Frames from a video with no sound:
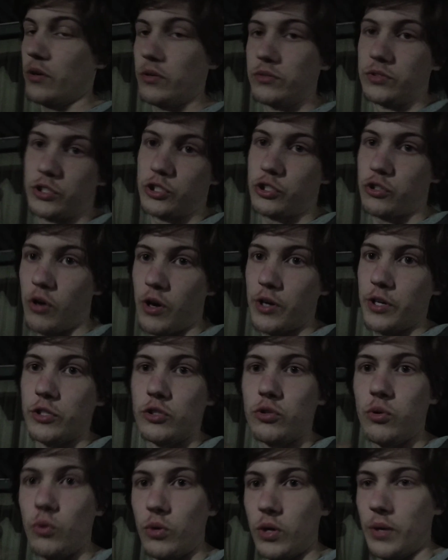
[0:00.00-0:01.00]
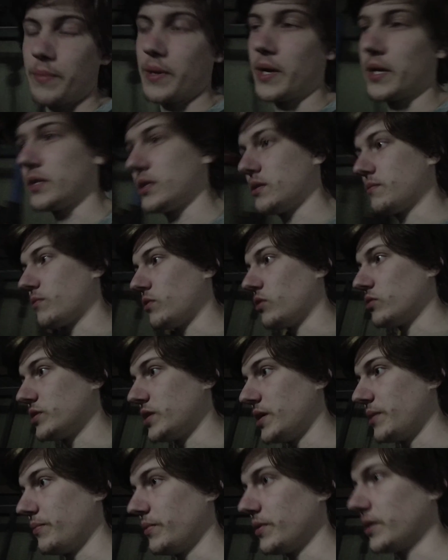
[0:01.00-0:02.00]
on the Triton and talking about some
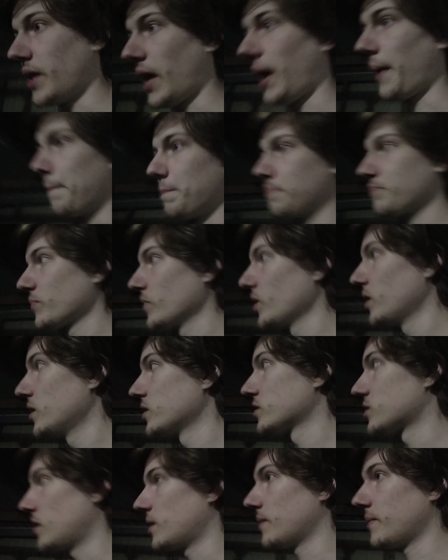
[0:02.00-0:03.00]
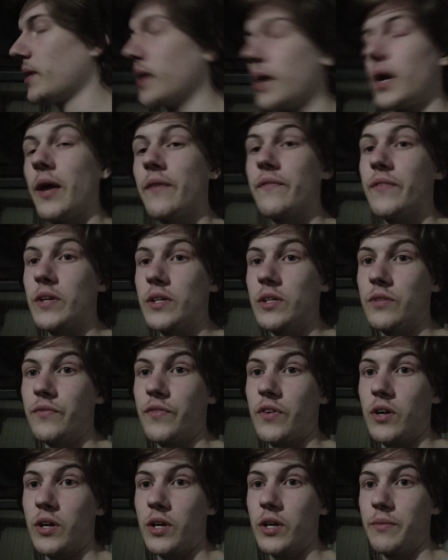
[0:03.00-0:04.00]
content with that. So anyway, thank you
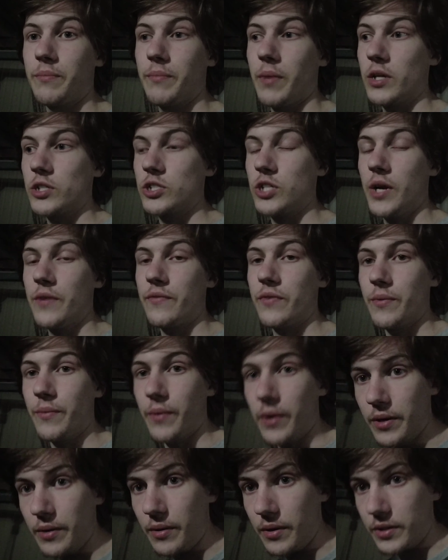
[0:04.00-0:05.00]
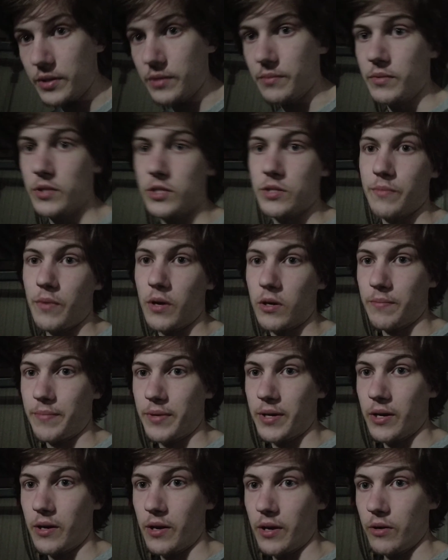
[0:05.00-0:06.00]
very much everyone. This is Michael
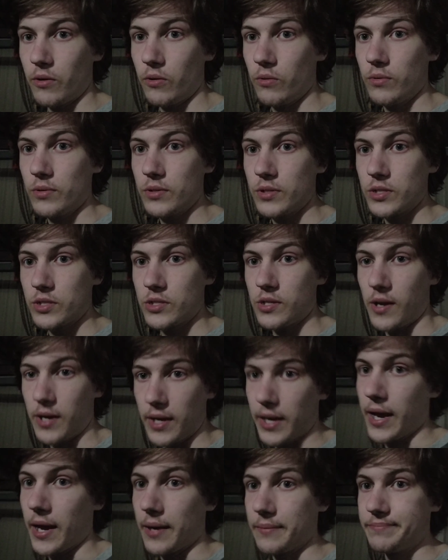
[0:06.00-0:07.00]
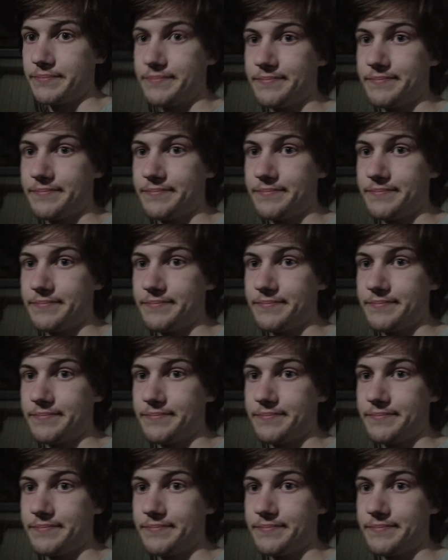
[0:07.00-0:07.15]
Mechanical, signing out.